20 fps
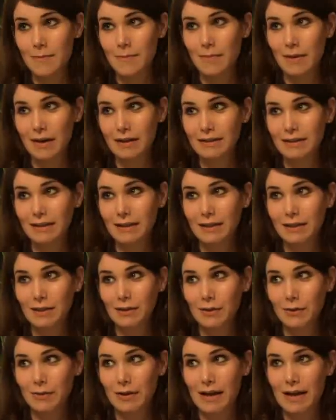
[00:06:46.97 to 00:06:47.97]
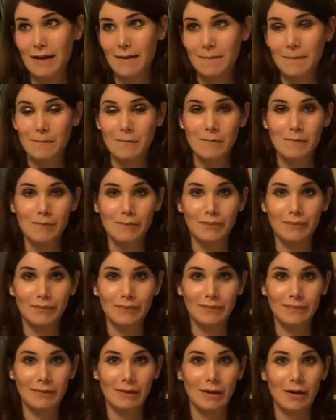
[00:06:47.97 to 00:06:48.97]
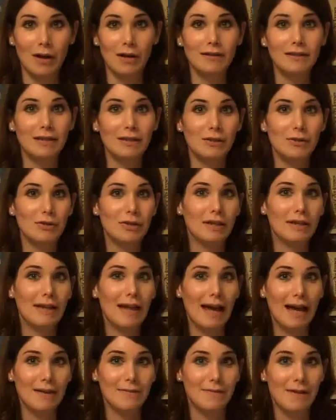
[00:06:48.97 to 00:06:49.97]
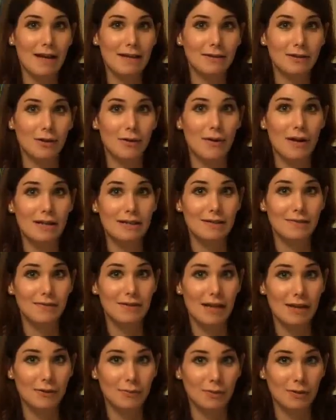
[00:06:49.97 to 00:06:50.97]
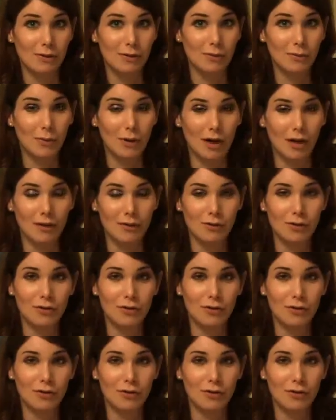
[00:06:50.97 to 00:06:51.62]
But I think that until you can have SRS, if that's what you want,